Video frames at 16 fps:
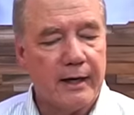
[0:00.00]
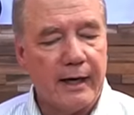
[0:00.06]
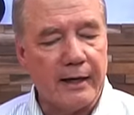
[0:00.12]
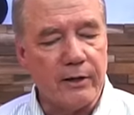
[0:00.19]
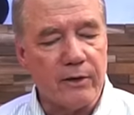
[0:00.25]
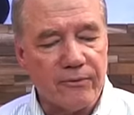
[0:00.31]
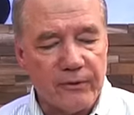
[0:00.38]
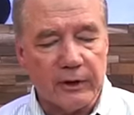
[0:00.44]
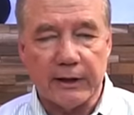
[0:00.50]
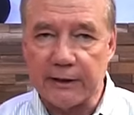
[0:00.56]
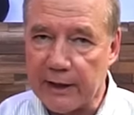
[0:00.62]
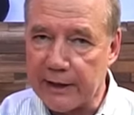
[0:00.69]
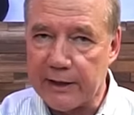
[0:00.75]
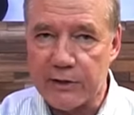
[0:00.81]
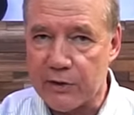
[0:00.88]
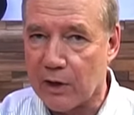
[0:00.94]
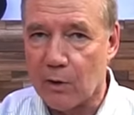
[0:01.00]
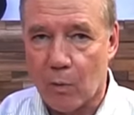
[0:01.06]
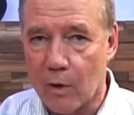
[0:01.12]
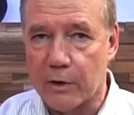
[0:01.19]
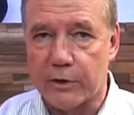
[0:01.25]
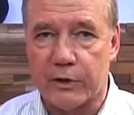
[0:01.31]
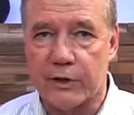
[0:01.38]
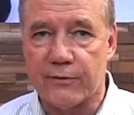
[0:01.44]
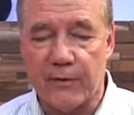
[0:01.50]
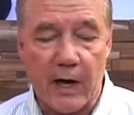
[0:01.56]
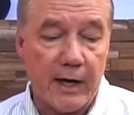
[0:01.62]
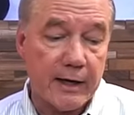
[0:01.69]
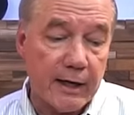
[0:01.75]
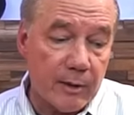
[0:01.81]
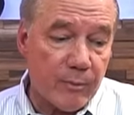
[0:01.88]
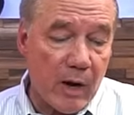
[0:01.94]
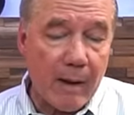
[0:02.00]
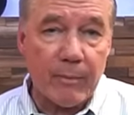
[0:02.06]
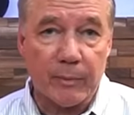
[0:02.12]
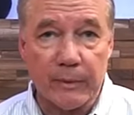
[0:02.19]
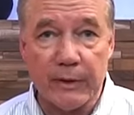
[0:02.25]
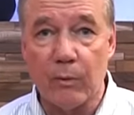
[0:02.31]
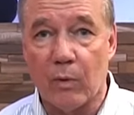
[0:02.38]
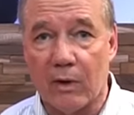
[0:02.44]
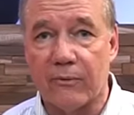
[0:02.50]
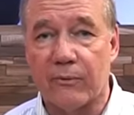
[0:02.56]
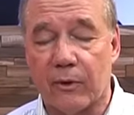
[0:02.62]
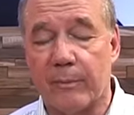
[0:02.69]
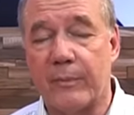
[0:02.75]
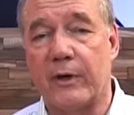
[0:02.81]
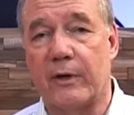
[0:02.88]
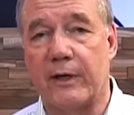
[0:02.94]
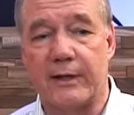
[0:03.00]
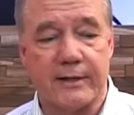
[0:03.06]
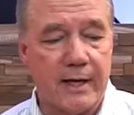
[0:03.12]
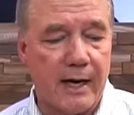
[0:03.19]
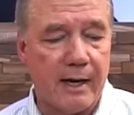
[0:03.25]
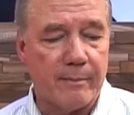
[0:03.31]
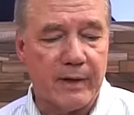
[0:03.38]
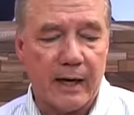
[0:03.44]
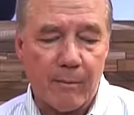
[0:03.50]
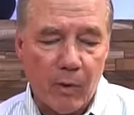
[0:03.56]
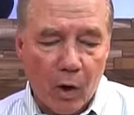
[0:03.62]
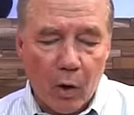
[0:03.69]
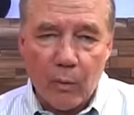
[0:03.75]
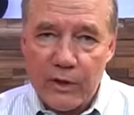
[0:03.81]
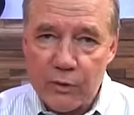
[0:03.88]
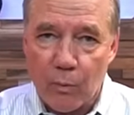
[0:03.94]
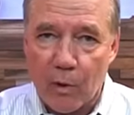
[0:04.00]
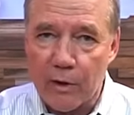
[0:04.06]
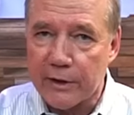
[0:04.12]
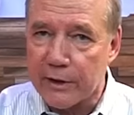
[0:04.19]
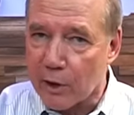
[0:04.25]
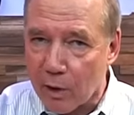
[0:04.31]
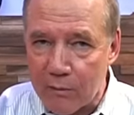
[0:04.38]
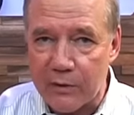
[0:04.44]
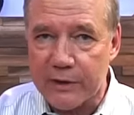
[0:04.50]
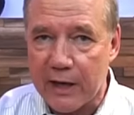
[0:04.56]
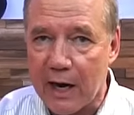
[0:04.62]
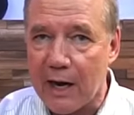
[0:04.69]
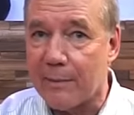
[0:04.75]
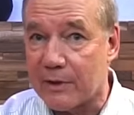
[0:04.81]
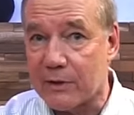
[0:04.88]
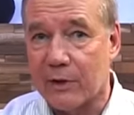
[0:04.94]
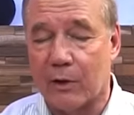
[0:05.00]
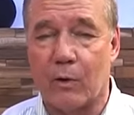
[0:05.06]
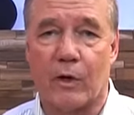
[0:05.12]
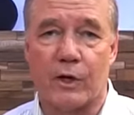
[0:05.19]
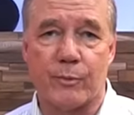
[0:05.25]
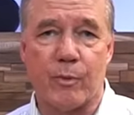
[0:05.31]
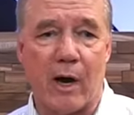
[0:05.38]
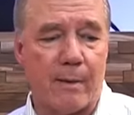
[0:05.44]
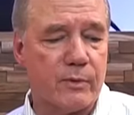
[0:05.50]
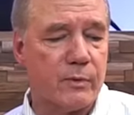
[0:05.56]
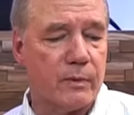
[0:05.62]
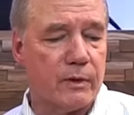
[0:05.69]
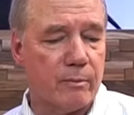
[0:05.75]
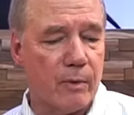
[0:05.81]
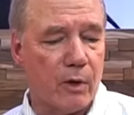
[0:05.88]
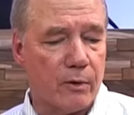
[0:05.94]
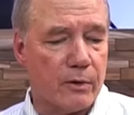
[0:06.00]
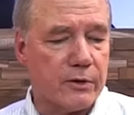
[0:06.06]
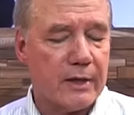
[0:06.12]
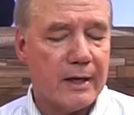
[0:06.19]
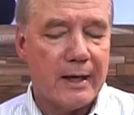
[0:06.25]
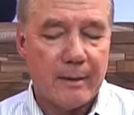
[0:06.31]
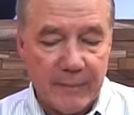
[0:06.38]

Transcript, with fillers: and they're feeling like it's going to work just fine, and it probably will for a period of time, but I'm always worried that over time it's going to cause problems with the motors.